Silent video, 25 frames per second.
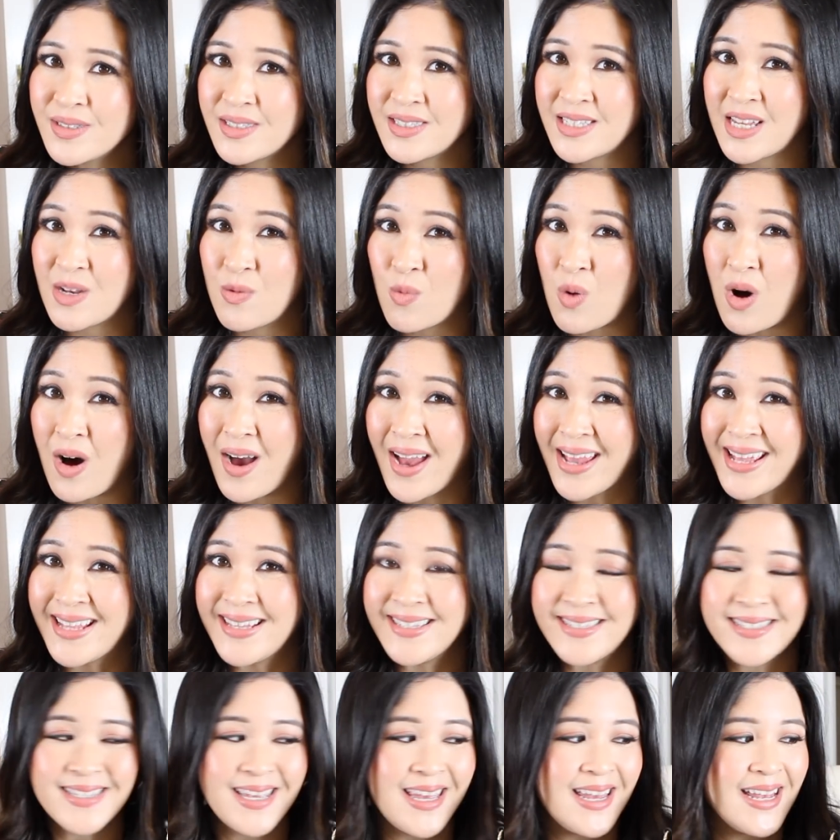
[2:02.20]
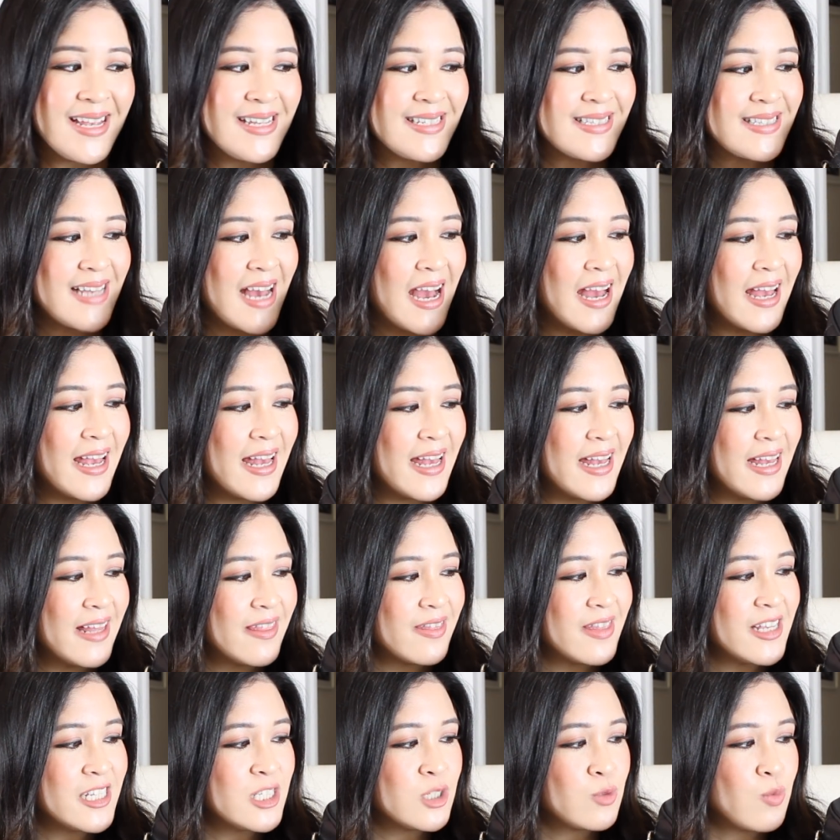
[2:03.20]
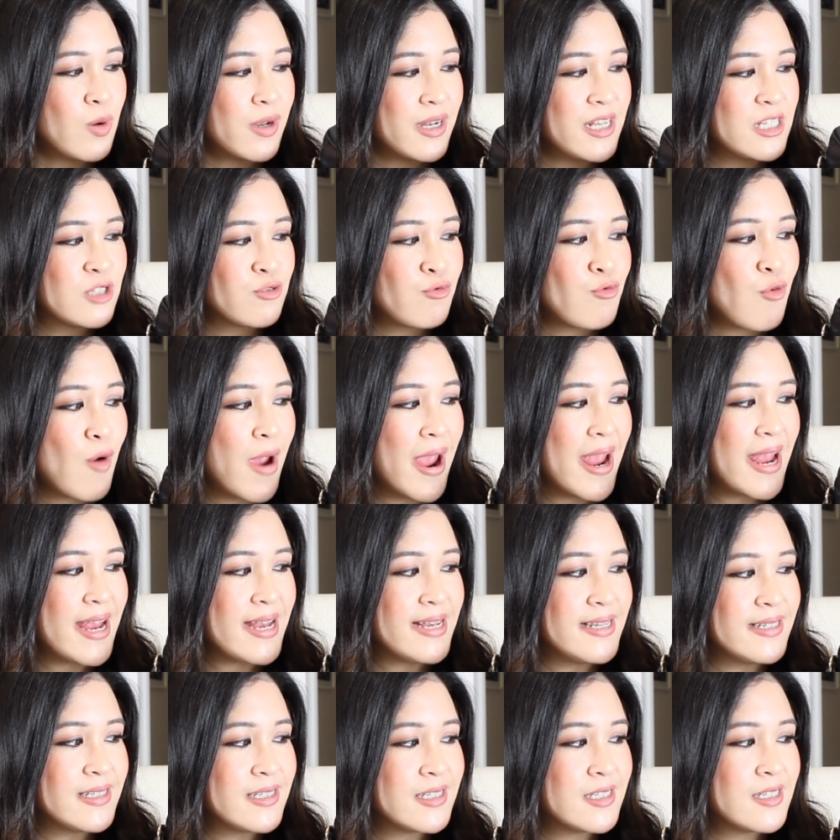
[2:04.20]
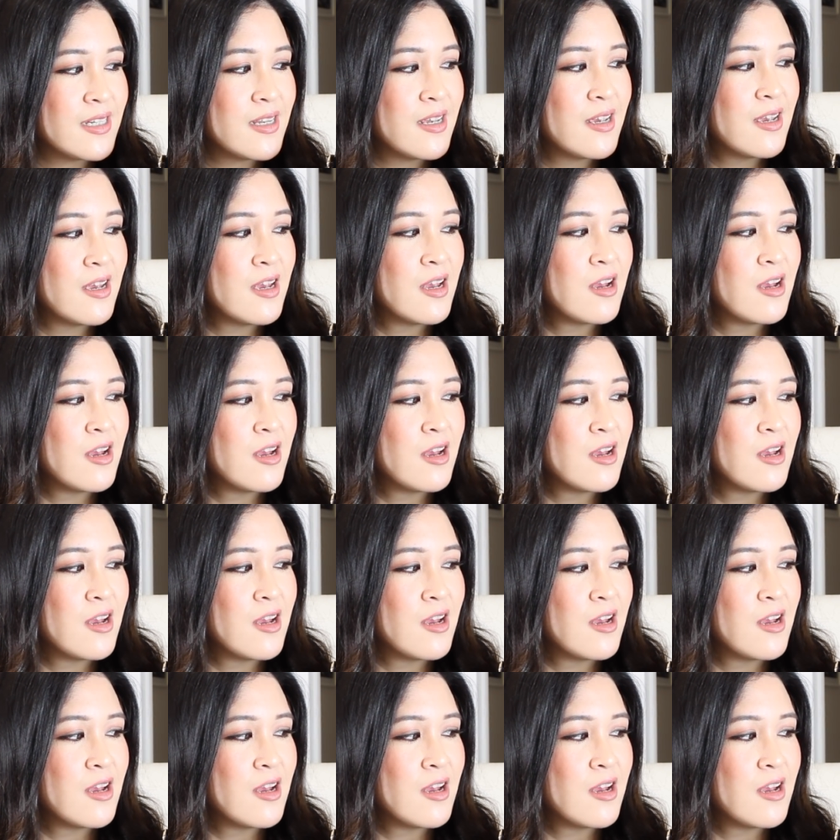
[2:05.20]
see and what I can see is that this one is raised